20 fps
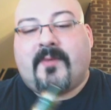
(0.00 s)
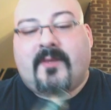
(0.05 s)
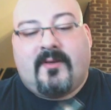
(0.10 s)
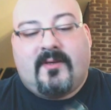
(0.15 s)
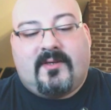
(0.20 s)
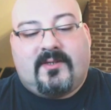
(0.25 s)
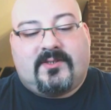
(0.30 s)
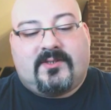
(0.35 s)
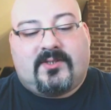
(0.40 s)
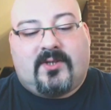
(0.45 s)

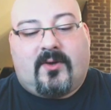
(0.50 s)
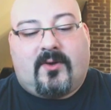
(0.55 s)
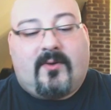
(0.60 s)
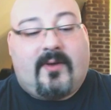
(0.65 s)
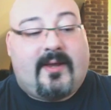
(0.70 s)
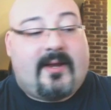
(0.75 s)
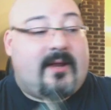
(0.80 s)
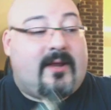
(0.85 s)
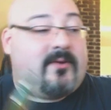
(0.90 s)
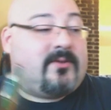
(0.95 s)
So,
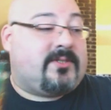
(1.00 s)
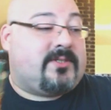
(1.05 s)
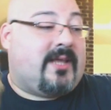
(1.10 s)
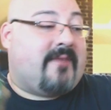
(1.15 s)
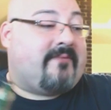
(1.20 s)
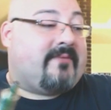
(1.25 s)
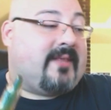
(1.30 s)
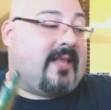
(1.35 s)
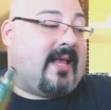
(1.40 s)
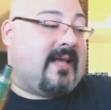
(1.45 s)
and I also
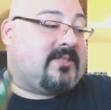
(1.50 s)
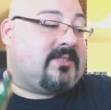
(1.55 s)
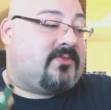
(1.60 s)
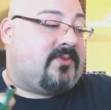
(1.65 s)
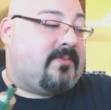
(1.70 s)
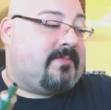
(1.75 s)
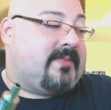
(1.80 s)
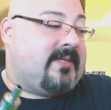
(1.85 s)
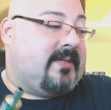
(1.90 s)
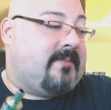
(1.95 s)
have glass
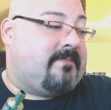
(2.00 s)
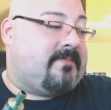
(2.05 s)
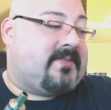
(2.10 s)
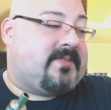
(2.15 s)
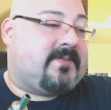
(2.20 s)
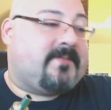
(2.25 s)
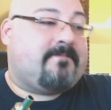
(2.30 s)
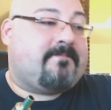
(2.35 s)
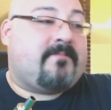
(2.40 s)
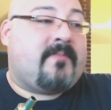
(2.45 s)
drip
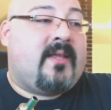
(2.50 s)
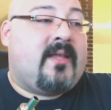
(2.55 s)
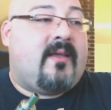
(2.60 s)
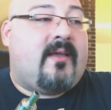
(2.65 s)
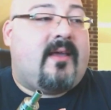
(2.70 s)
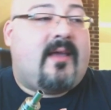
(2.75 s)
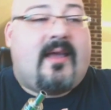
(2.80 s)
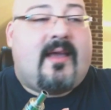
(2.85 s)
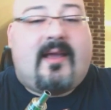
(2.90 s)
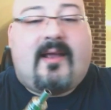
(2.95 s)
tips,
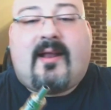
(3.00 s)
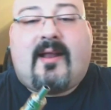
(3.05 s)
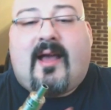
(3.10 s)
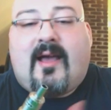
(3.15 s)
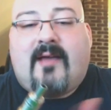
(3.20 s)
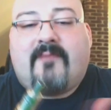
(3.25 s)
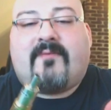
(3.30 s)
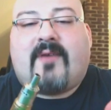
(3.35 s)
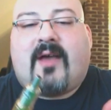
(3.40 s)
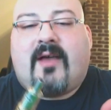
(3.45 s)
and
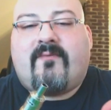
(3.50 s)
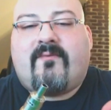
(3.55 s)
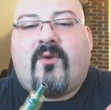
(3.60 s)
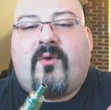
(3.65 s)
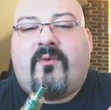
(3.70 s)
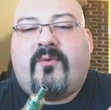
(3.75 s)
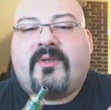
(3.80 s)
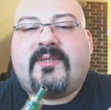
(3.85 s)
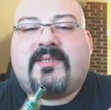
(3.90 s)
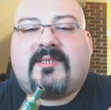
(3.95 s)
I've
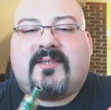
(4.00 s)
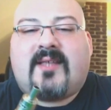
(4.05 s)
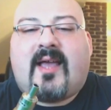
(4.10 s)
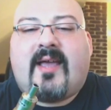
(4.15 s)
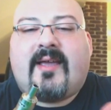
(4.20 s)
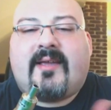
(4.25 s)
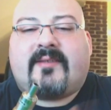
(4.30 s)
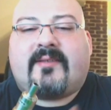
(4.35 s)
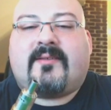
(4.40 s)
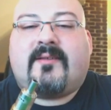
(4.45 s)
always
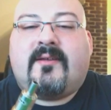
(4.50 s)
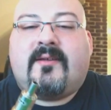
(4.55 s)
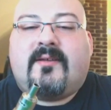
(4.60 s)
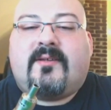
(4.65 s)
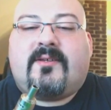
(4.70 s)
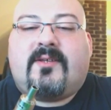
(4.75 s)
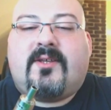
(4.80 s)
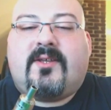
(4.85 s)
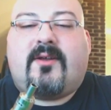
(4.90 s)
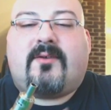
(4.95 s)
liked,
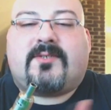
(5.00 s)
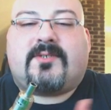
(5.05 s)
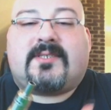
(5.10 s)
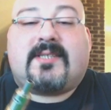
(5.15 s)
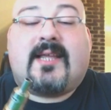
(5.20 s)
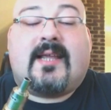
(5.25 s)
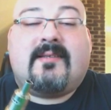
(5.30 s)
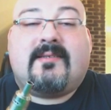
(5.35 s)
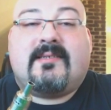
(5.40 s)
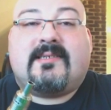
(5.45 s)
you know,
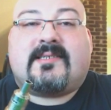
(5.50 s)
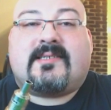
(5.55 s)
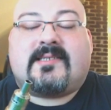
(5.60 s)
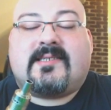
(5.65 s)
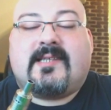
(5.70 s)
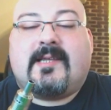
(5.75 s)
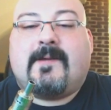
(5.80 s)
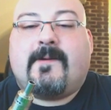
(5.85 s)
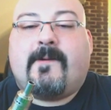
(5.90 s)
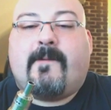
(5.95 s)
stainless
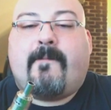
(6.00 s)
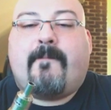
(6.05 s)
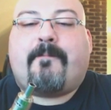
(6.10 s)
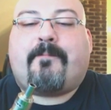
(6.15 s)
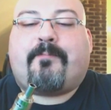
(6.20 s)
steel.